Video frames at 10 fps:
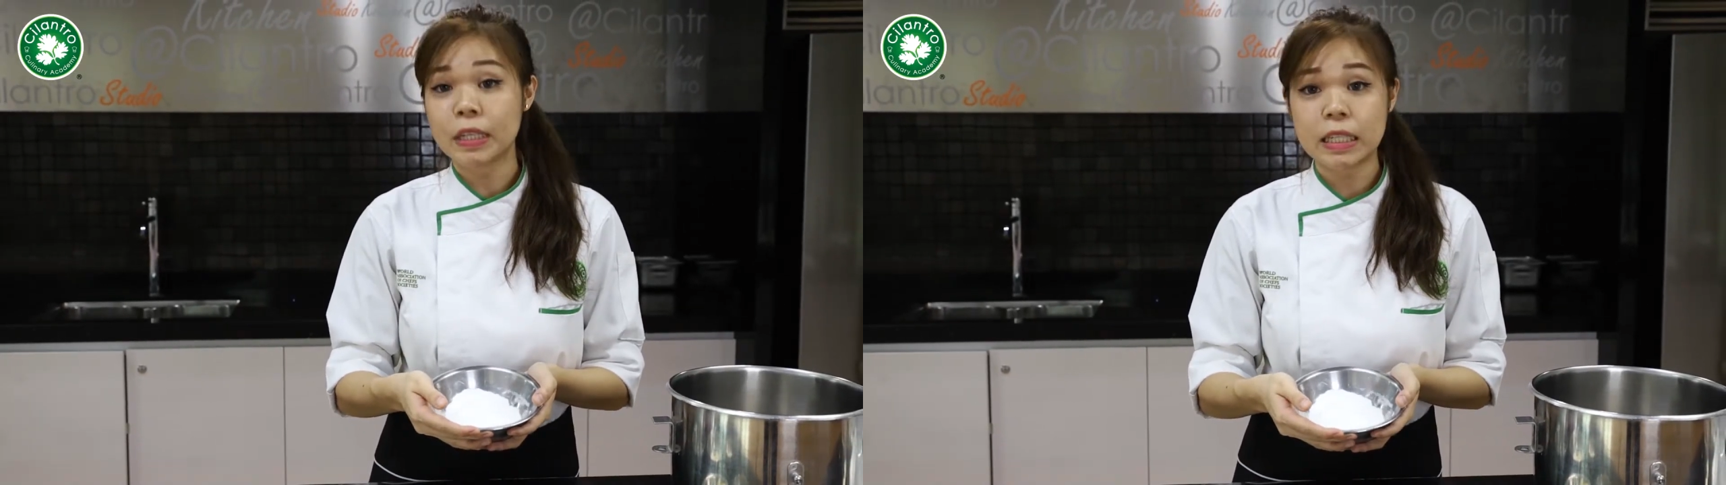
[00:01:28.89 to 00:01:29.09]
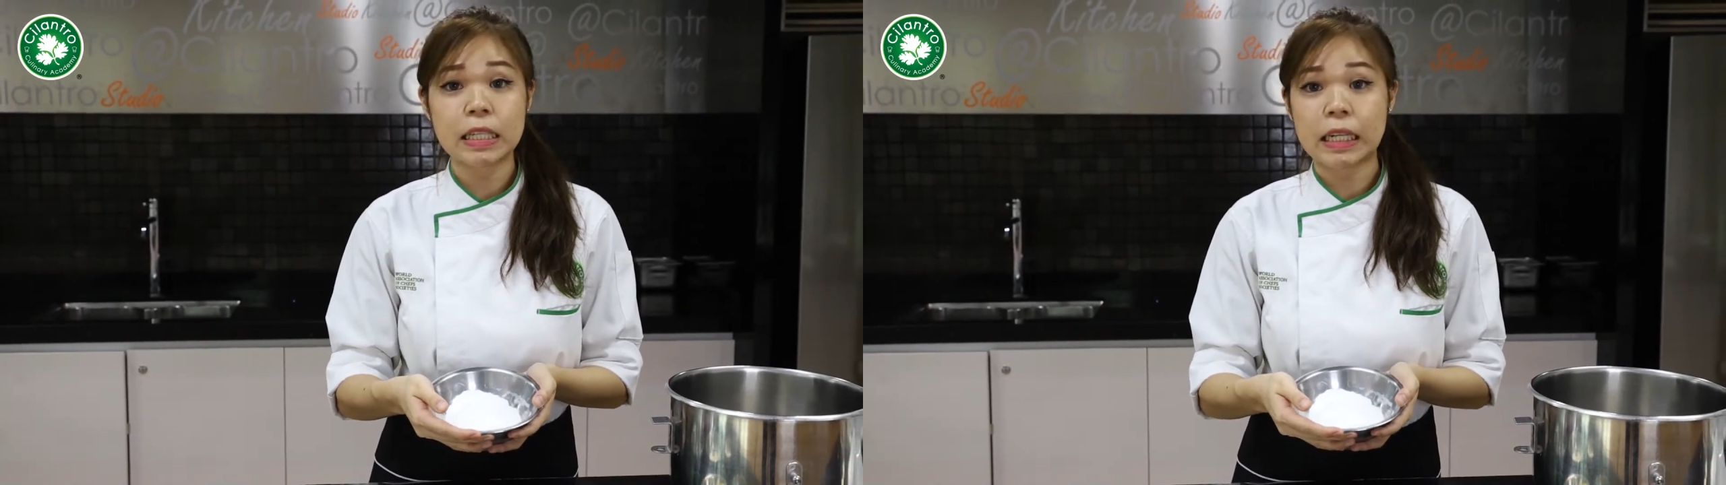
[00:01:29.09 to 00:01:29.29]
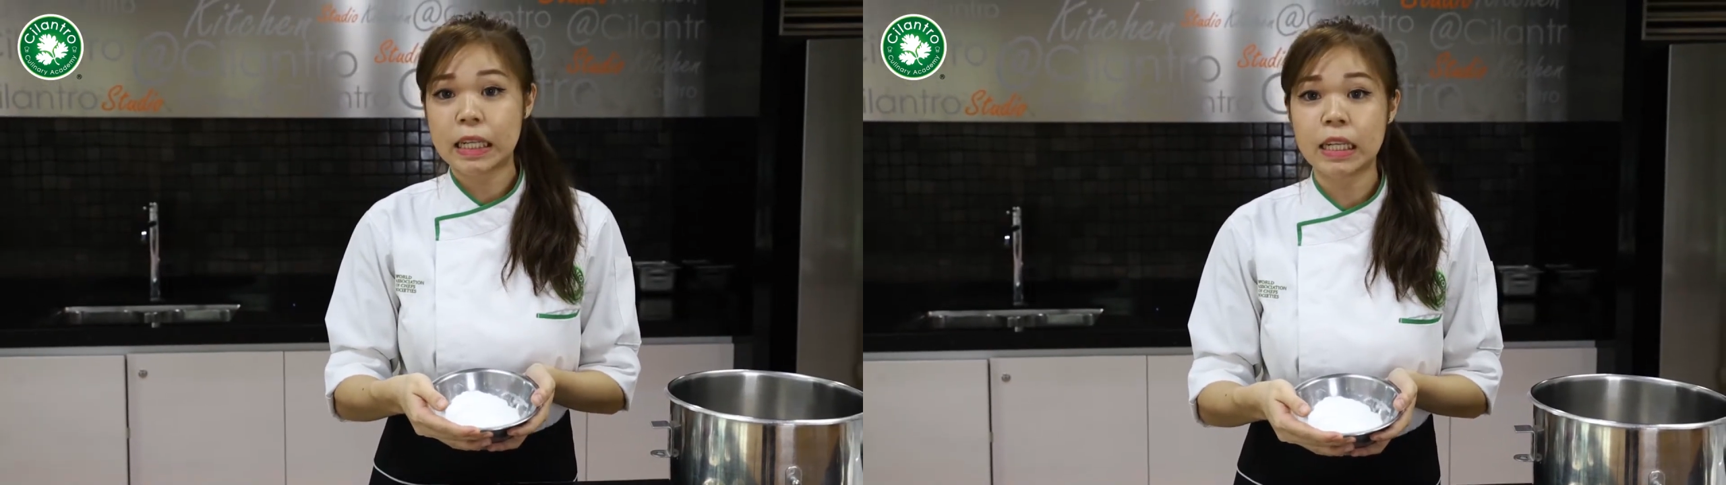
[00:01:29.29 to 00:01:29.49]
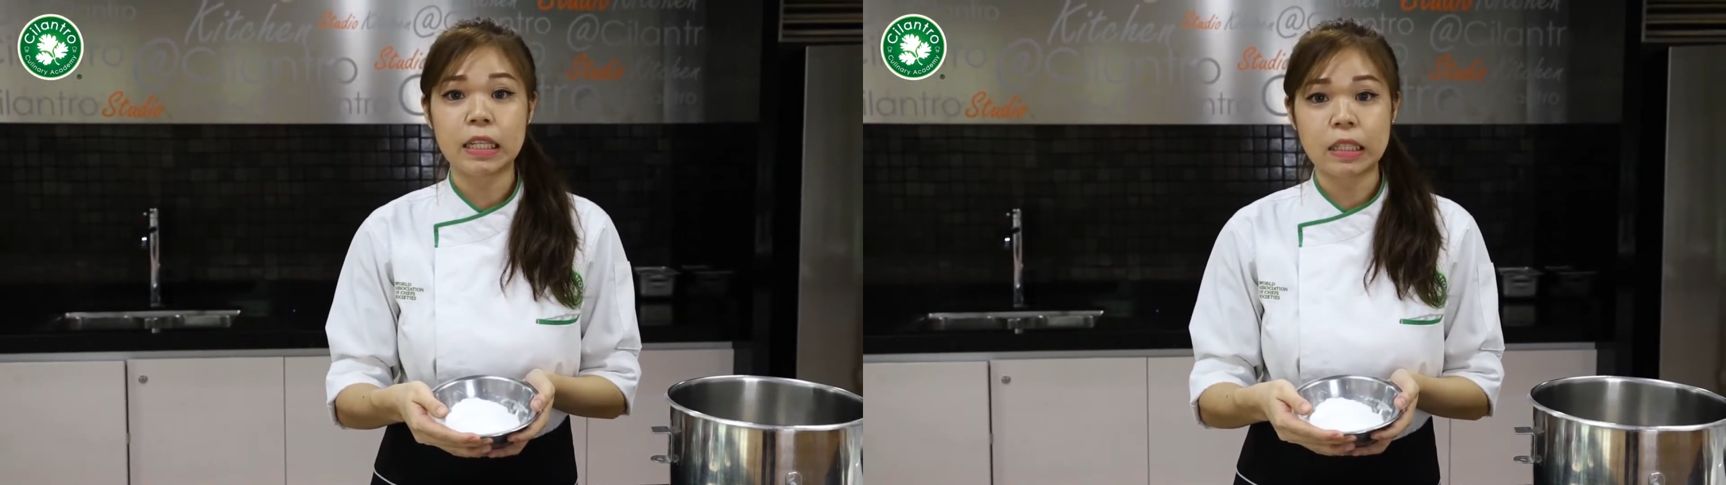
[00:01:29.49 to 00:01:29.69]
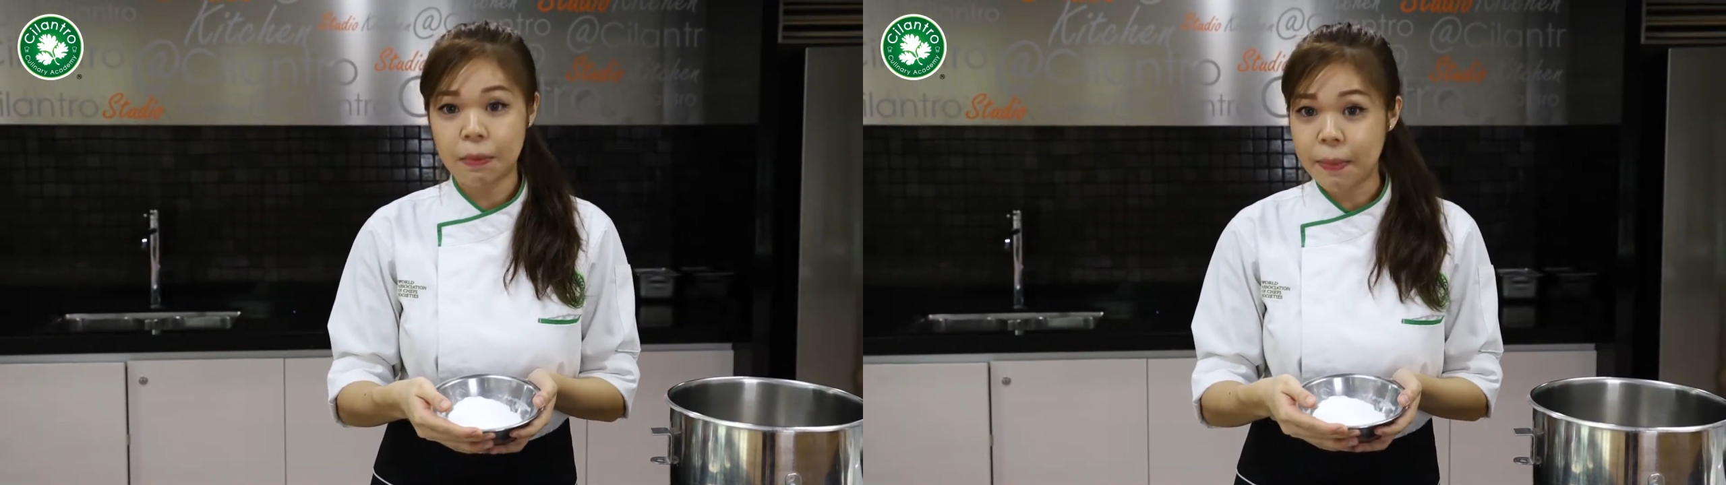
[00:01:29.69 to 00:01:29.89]
easily
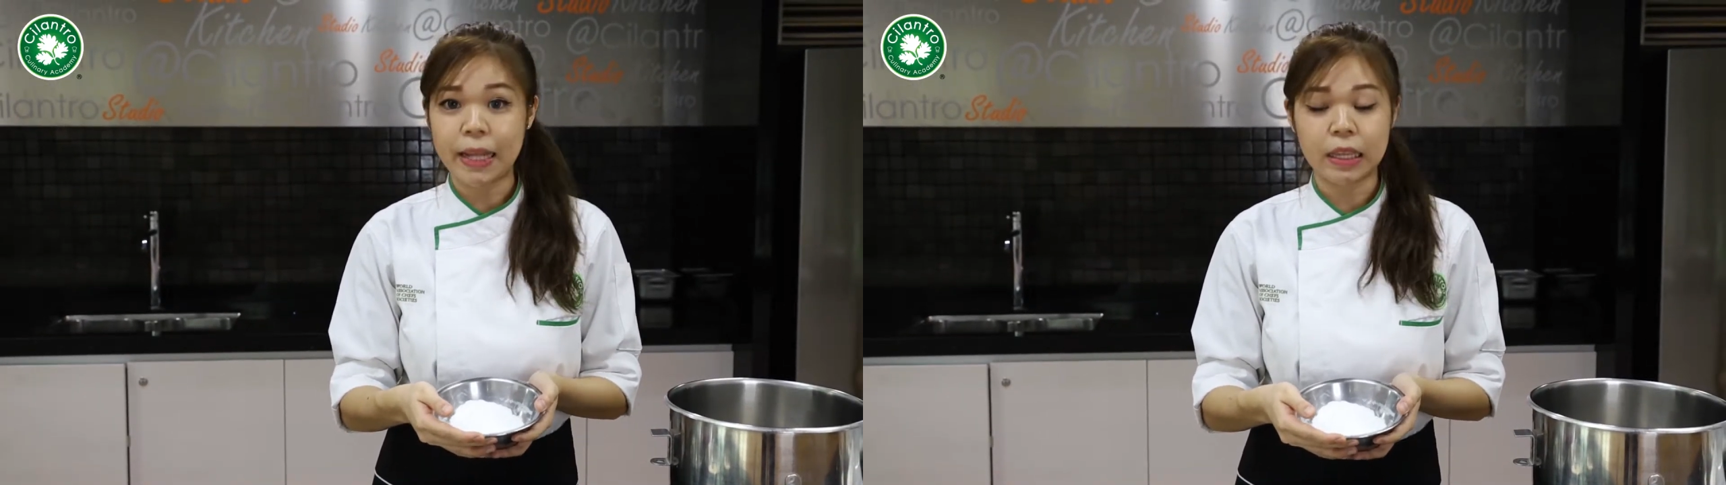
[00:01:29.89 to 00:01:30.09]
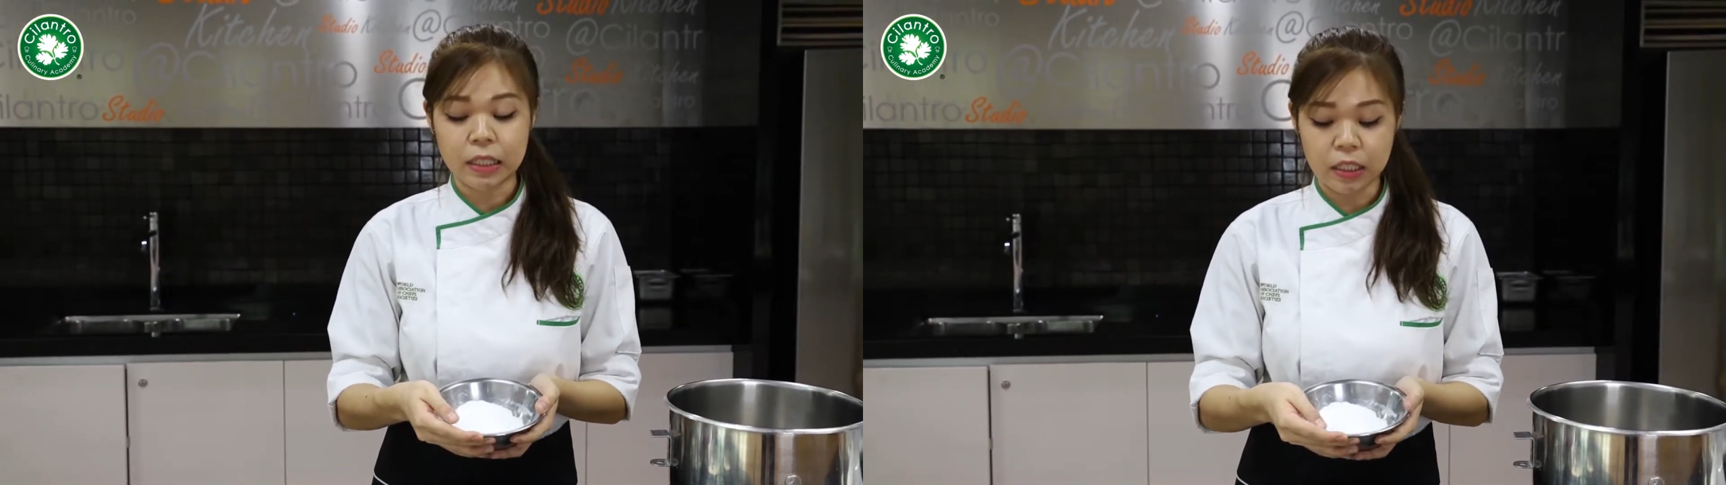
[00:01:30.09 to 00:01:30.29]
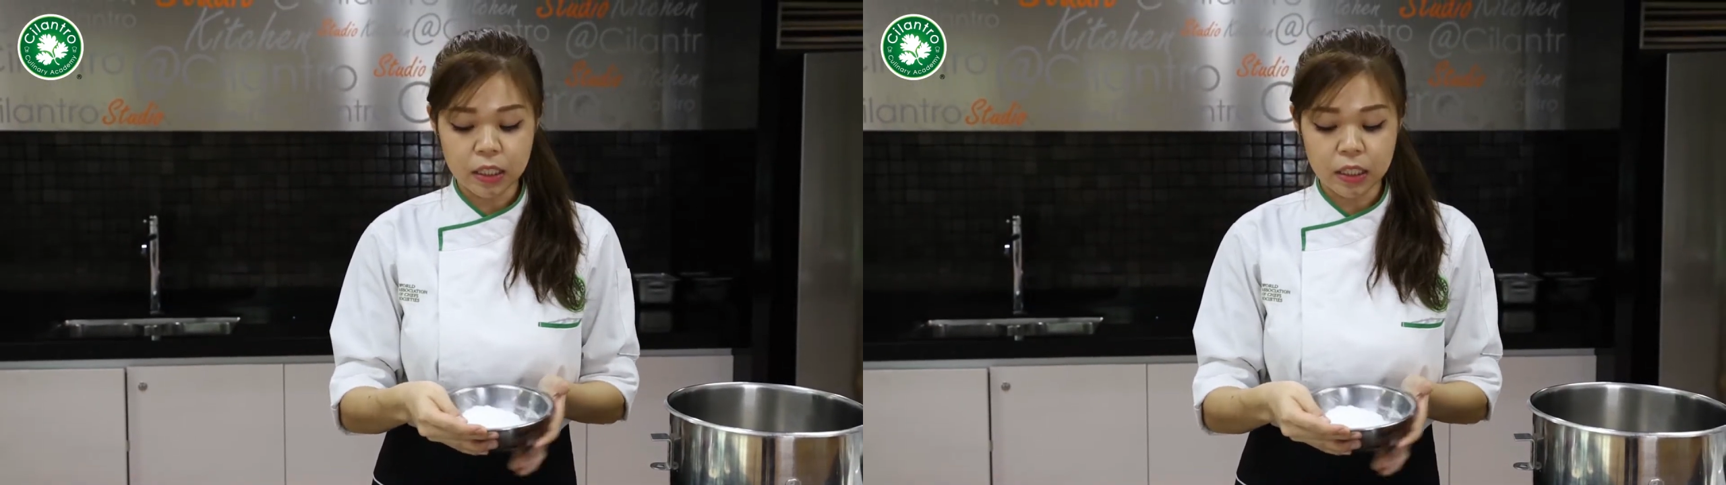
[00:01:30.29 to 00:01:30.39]
in the batter.